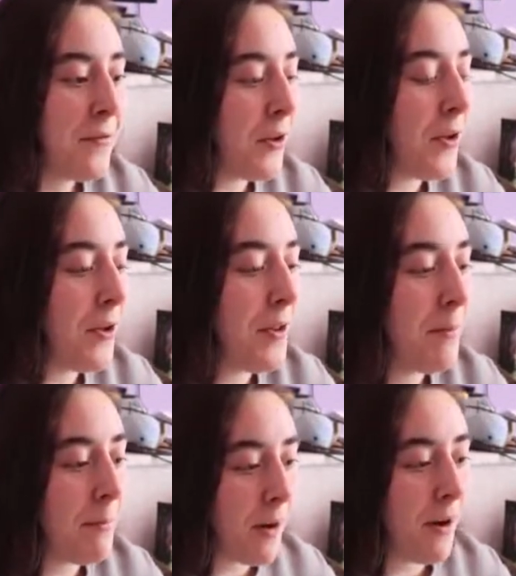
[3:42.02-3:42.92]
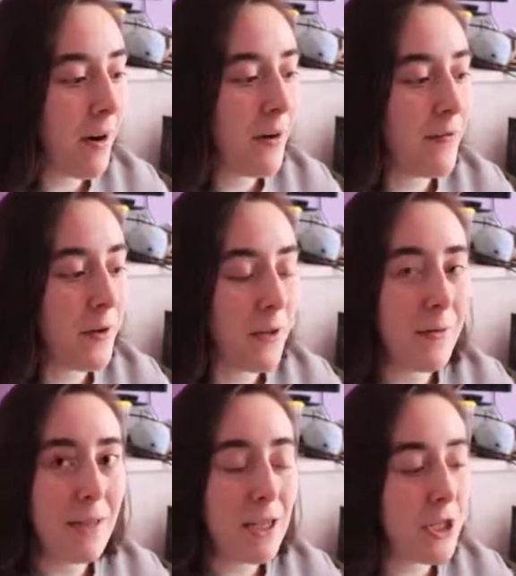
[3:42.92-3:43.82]
full bar for their
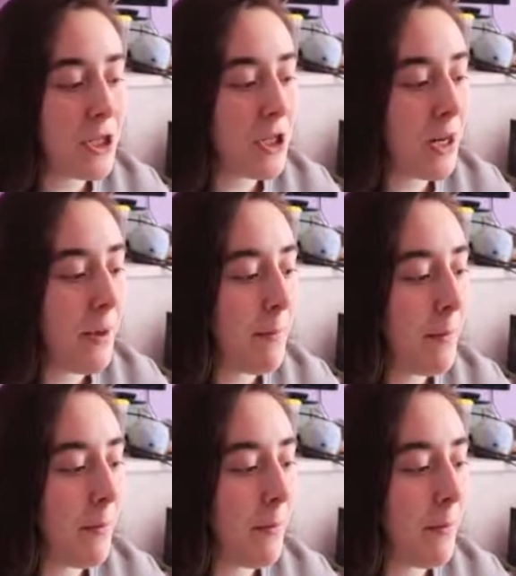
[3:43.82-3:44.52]
relationship,